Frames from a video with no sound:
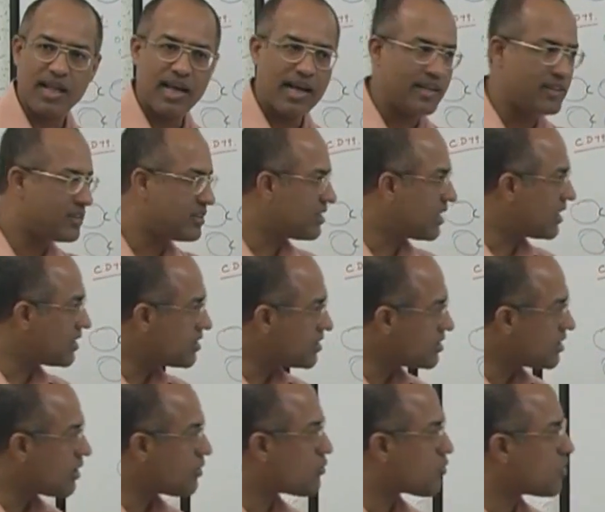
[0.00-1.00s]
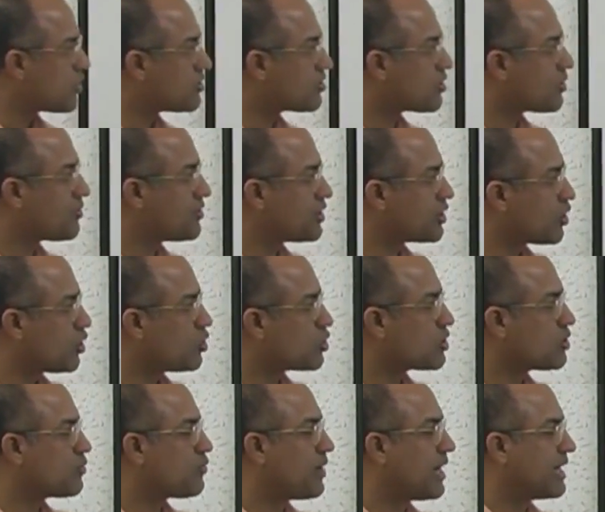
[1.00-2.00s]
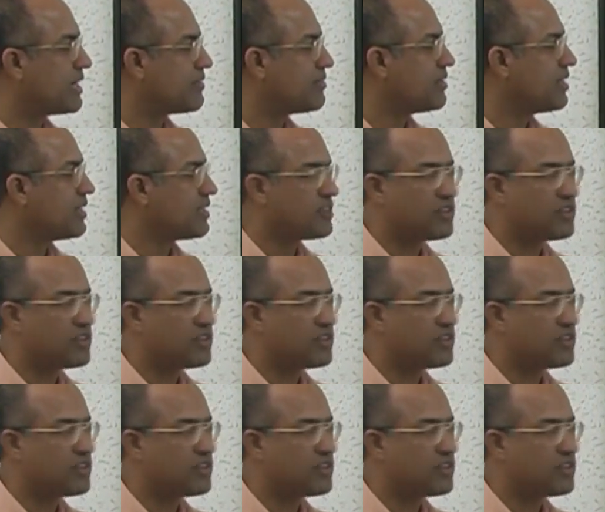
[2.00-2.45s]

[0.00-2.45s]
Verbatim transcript: And the, under the influence of interleukin five,